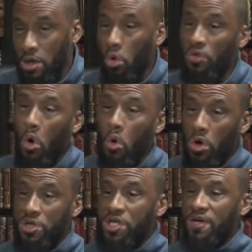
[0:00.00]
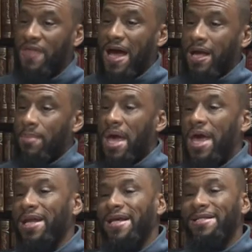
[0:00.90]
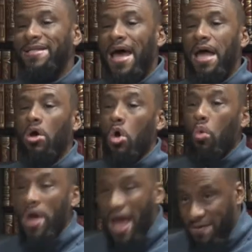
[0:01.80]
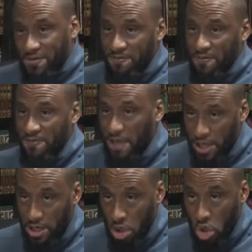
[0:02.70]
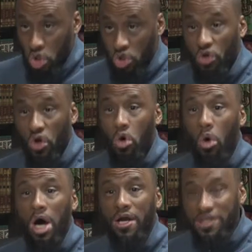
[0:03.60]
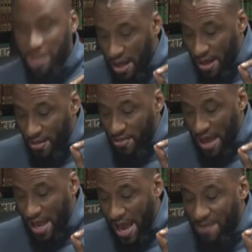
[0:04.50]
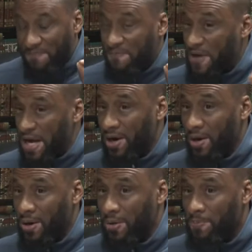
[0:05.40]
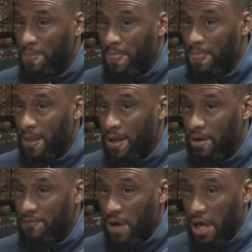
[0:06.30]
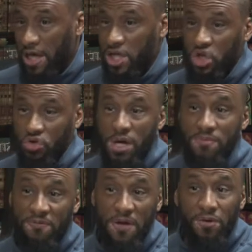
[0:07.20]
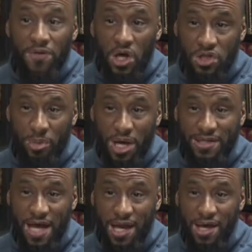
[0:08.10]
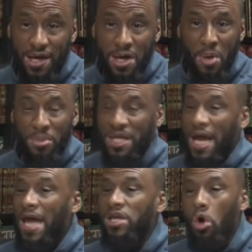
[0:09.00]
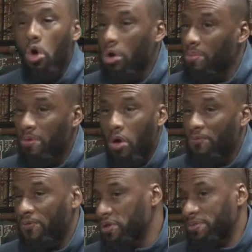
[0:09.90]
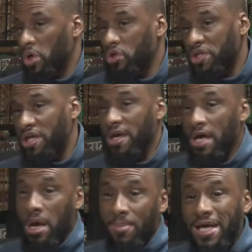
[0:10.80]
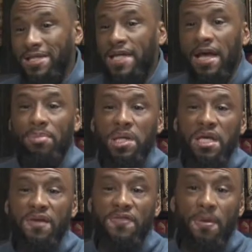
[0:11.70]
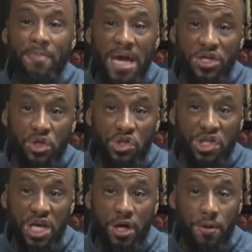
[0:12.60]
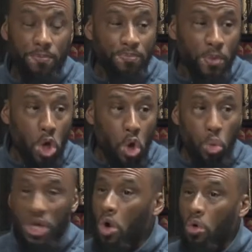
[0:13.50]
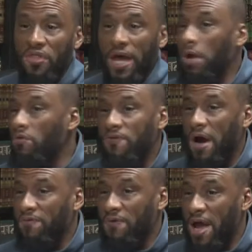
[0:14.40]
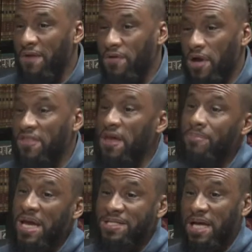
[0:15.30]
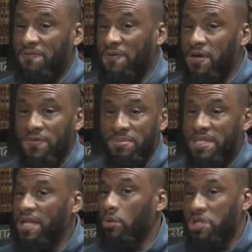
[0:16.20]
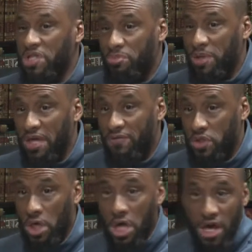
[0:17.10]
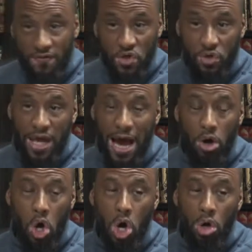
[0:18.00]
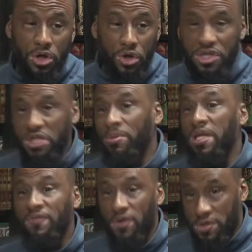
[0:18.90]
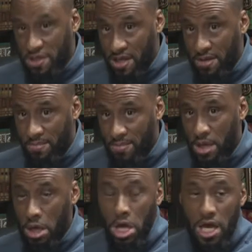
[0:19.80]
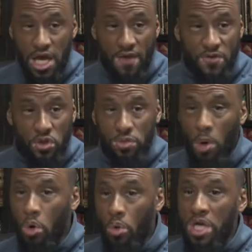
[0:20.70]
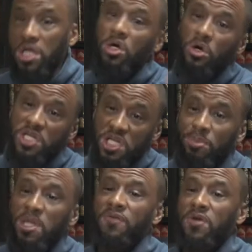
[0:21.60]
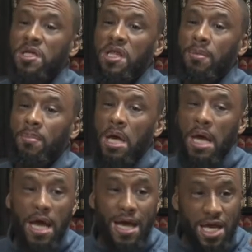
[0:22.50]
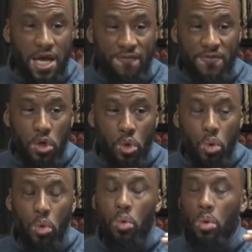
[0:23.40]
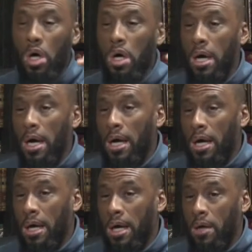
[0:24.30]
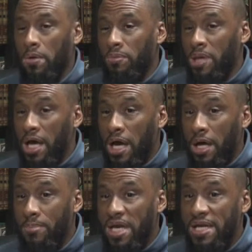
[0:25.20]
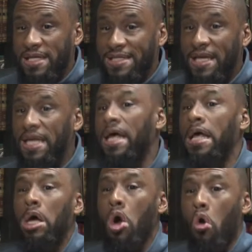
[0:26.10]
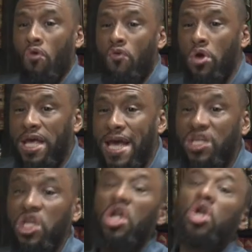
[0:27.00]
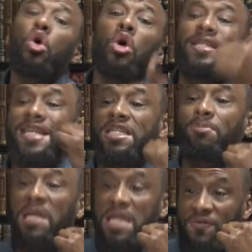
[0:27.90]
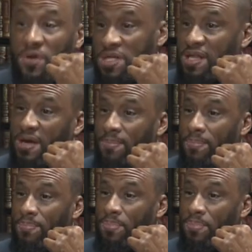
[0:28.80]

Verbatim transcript: or the origin of that command, is that we have to fulfill it. So the Khawarij, they had fear, uh, extreme fear of Allah subhanahu wa ta'ala, but they had no hope for his mercy, because they believed the major sinner would go in the hellfire forever. And they made takfir to them, said they were disbelievers. If you drink alcohol, you're a disbeliever to them. If you smoke weed, you're a disbeliever to them. If you uh, commit zina or fornication, you're a disbeliever to them.